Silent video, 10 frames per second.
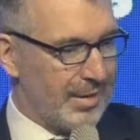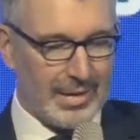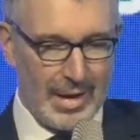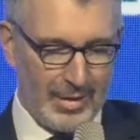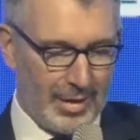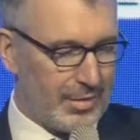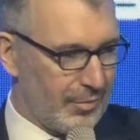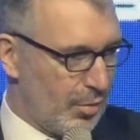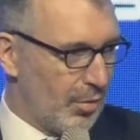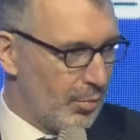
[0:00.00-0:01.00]
Now, yes, of
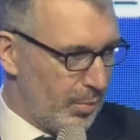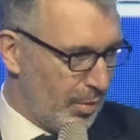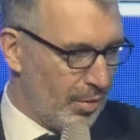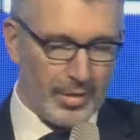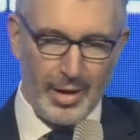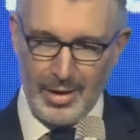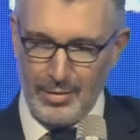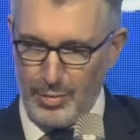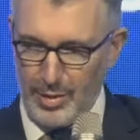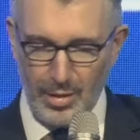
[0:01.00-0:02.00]
course, we're not
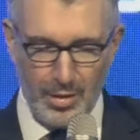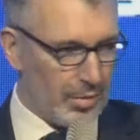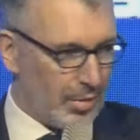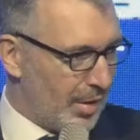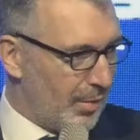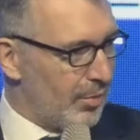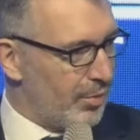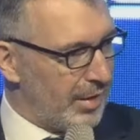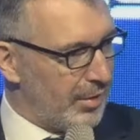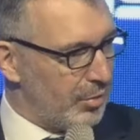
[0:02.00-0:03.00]
naive. We know that they will
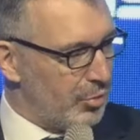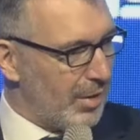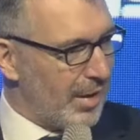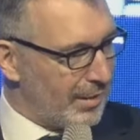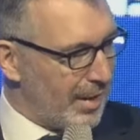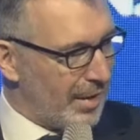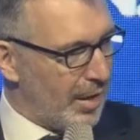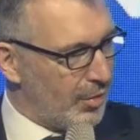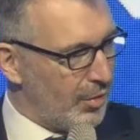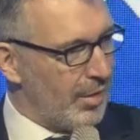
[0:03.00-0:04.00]
seek to drag that
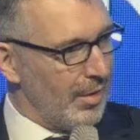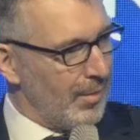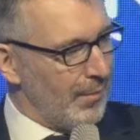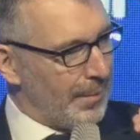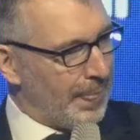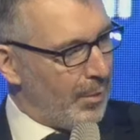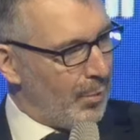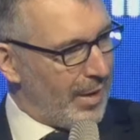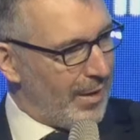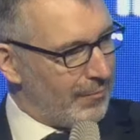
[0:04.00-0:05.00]
out.
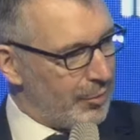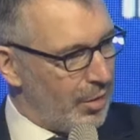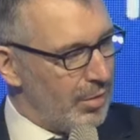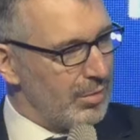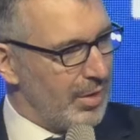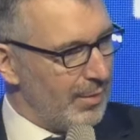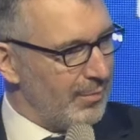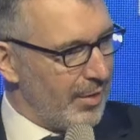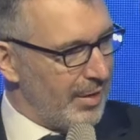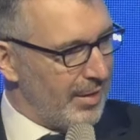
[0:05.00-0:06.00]
We have told them
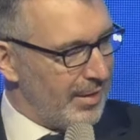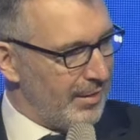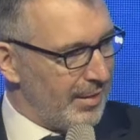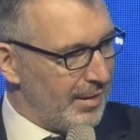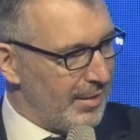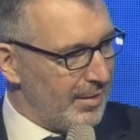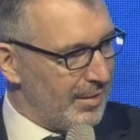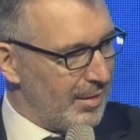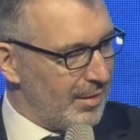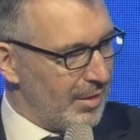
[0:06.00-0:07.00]
very clearly
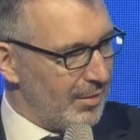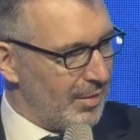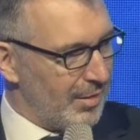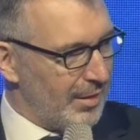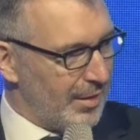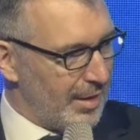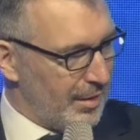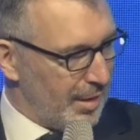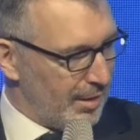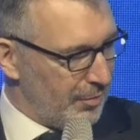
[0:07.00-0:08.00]
that there is a
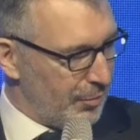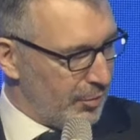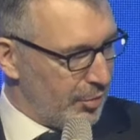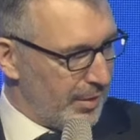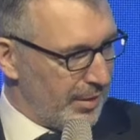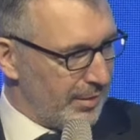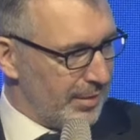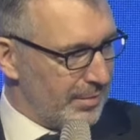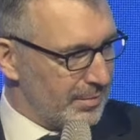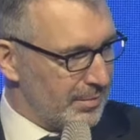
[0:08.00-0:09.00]
deadline for doing a
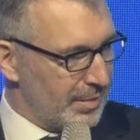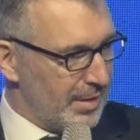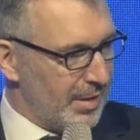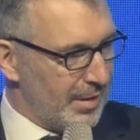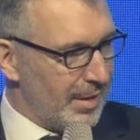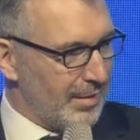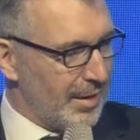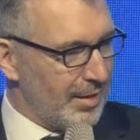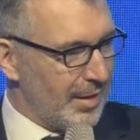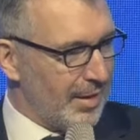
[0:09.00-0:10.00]
deal, and that
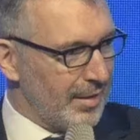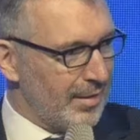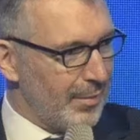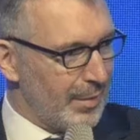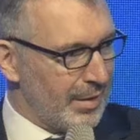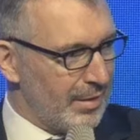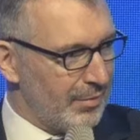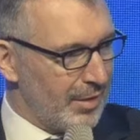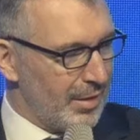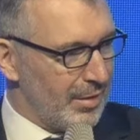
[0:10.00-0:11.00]
deadline is the middle of
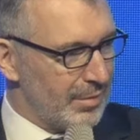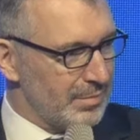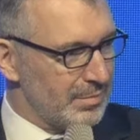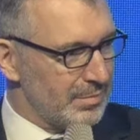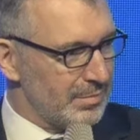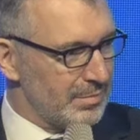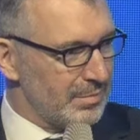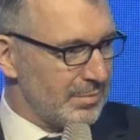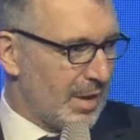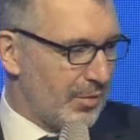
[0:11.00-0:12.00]
the year.
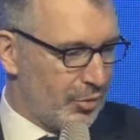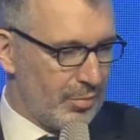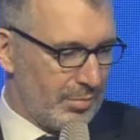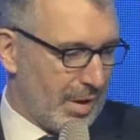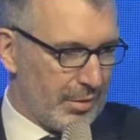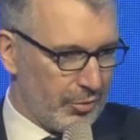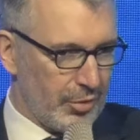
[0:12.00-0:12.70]
It's end of June.